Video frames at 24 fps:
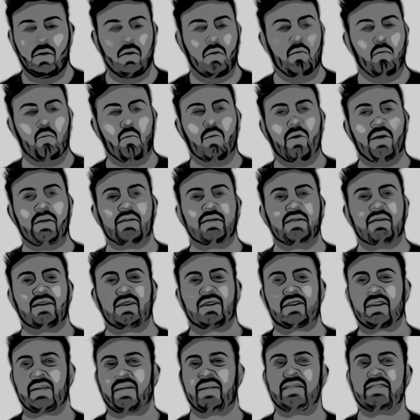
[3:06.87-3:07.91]

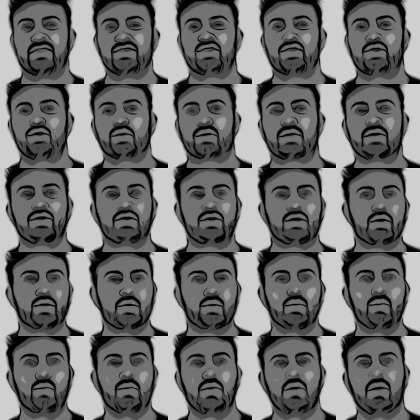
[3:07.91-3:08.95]
what things you can
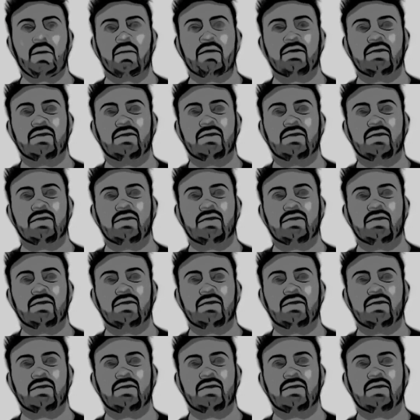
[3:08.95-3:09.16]
do